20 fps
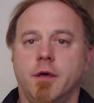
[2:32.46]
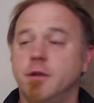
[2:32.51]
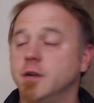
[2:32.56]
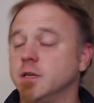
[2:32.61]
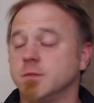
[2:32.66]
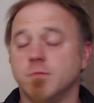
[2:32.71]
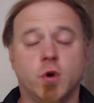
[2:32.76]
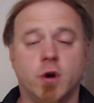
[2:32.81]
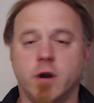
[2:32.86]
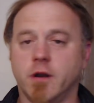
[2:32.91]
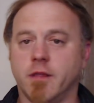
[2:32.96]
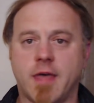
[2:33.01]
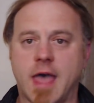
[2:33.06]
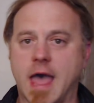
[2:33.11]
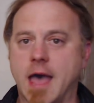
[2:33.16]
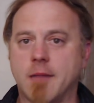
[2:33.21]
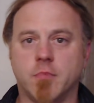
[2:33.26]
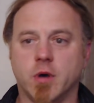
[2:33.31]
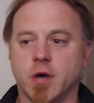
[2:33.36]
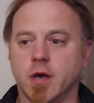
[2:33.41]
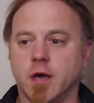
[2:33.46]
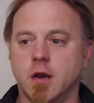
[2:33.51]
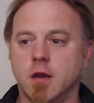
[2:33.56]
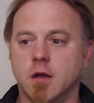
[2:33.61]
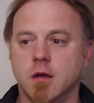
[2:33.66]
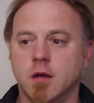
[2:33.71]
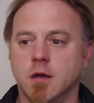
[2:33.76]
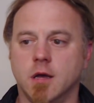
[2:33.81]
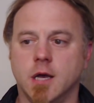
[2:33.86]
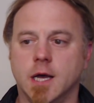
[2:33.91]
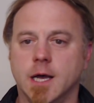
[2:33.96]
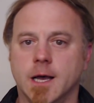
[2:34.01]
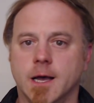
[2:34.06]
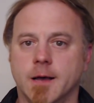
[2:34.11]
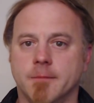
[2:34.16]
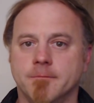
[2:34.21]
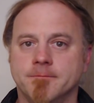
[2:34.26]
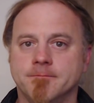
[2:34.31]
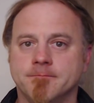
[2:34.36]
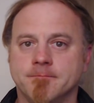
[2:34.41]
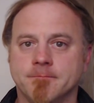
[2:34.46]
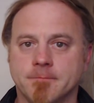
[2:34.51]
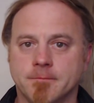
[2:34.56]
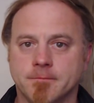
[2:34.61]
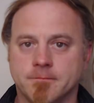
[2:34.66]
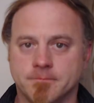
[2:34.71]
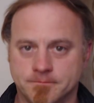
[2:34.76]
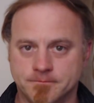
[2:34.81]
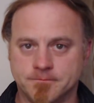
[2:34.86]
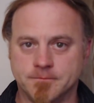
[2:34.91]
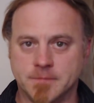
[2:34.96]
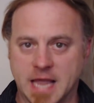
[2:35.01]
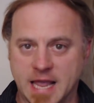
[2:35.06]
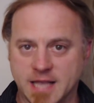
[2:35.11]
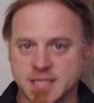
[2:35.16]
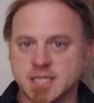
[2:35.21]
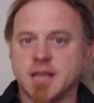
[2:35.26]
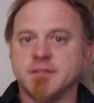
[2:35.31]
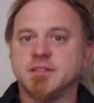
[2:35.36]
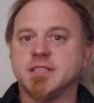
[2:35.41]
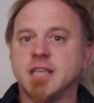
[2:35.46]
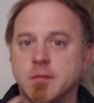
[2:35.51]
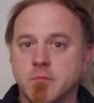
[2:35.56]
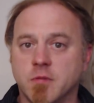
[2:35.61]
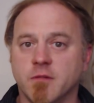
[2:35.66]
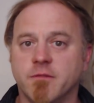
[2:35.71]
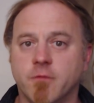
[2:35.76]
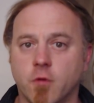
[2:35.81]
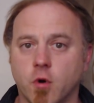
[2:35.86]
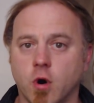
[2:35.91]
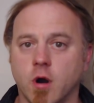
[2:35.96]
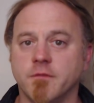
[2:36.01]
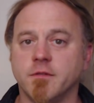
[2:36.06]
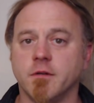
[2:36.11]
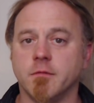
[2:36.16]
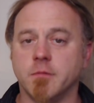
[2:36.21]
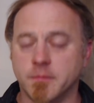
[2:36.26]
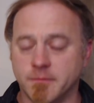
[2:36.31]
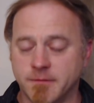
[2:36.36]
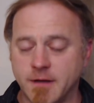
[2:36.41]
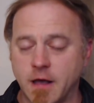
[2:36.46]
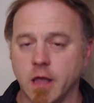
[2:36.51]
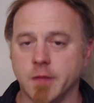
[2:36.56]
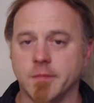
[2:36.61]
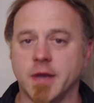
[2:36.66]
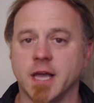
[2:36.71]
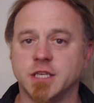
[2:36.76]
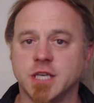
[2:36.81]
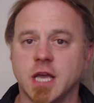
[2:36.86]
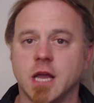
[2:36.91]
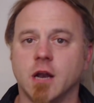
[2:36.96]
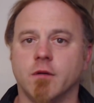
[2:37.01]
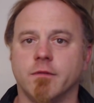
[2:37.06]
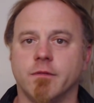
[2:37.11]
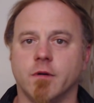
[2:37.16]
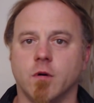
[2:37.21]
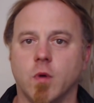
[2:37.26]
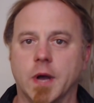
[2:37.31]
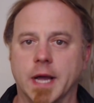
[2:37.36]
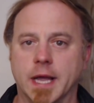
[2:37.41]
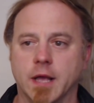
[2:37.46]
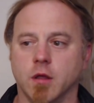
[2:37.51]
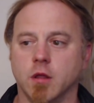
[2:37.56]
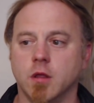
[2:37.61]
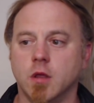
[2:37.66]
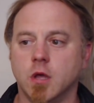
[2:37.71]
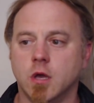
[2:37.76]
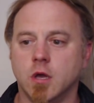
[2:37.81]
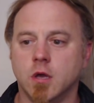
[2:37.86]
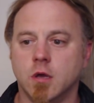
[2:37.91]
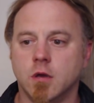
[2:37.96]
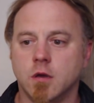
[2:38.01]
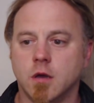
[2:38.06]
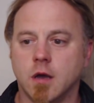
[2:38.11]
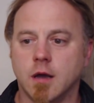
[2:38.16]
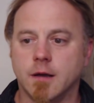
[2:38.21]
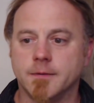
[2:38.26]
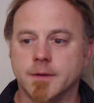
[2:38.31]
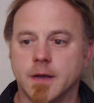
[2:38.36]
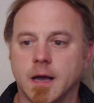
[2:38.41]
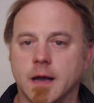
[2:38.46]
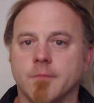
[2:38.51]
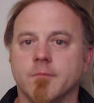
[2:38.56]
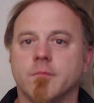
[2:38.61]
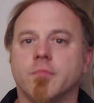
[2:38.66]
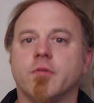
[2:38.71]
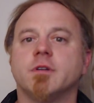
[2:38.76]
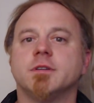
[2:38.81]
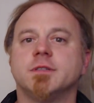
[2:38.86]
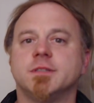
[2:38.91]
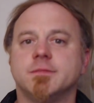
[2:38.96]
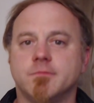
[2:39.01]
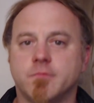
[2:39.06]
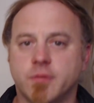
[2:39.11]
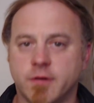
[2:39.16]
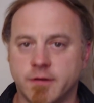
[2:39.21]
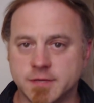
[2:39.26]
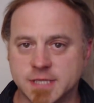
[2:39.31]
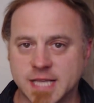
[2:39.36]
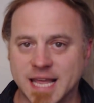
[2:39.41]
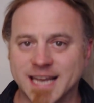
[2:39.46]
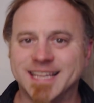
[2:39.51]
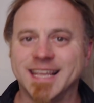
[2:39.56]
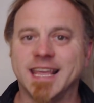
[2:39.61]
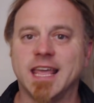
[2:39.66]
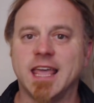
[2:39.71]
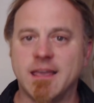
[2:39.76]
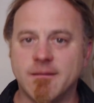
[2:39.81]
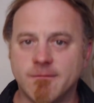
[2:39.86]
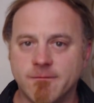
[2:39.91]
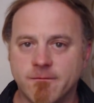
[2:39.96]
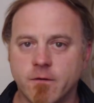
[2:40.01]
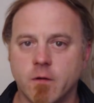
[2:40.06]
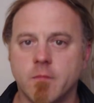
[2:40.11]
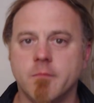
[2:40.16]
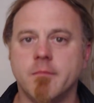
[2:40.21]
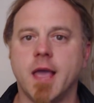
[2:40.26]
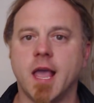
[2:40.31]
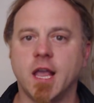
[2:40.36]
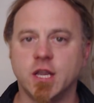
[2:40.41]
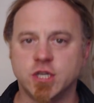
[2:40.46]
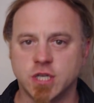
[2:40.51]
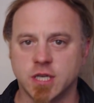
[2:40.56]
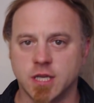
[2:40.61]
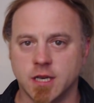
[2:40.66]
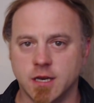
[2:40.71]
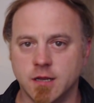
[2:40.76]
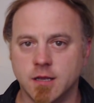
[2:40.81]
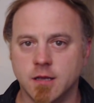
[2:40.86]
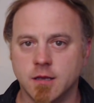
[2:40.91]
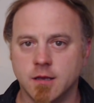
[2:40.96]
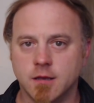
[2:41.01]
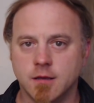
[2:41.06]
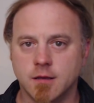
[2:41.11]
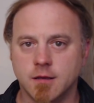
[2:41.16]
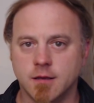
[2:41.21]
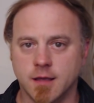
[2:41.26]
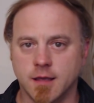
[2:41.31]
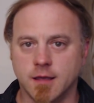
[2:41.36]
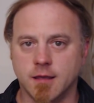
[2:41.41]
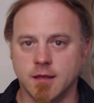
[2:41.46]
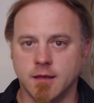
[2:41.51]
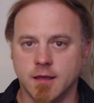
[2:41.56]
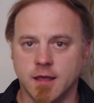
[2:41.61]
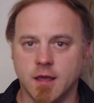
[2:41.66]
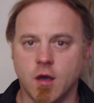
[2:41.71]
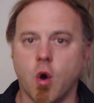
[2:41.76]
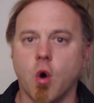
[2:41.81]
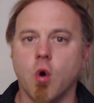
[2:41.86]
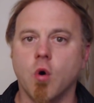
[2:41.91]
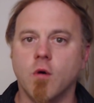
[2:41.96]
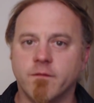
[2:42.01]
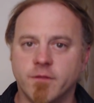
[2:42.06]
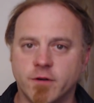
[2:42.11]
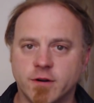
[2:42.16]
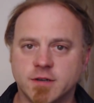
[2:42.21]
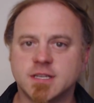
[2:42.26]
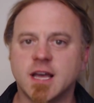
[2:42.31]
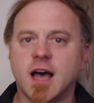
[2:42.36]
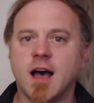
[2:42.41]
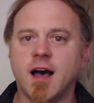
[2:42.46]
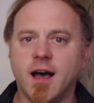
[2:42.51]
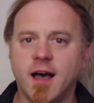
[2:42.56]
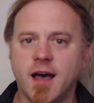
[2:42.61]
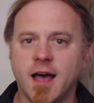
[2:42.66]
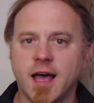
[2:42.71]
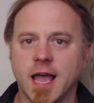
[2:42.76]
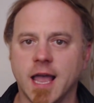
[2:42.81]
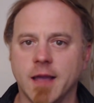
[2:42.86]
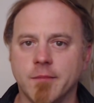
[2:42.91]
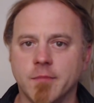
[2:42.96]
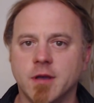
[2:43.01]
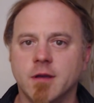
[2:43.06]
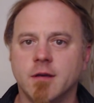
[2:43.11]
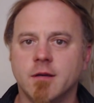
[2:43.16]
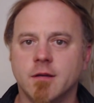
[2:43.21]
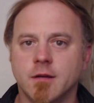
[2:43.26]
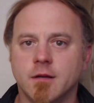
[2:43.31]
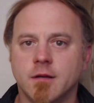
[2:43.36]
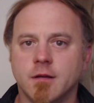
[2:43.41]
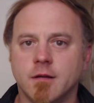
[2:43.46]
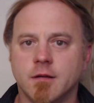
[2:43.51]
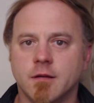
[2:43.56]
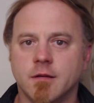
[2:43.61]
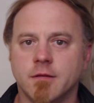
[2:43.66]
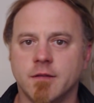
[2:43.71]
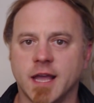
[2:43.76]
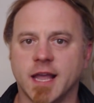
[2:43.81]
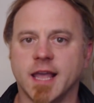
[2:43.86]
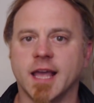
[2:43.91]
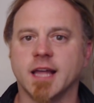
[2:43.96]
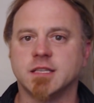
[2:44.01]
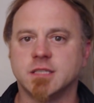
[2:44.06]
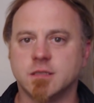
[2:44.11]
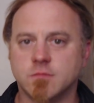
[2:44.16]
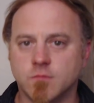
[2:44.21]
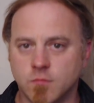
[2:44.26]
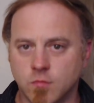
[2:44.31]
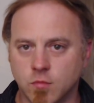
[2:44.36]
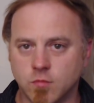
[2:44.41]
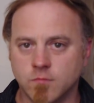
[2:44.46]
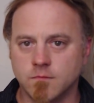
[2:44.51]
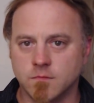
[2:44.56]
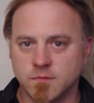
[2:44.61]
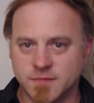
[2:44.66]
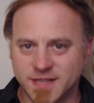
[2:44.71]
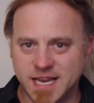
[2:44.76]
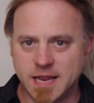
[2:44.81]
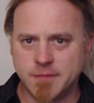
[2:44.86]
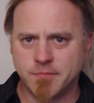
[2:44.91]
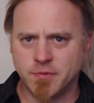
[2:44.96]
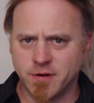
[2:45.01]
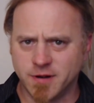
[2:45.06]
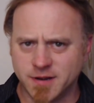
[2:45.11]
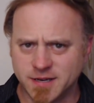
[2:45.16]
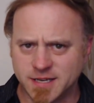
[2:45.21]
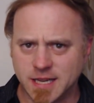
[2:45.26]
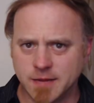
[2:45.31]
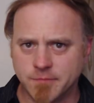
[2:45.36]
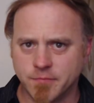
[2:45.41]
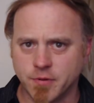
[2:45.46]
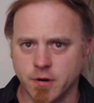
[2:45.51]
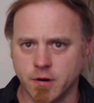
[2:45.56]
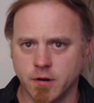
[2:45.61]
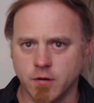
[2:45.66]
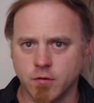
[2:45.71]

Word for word: There's more to that, but um, as I've said before, if you've been following my channel for a while, I'm pre presenting information over time that gets deeper and deeper.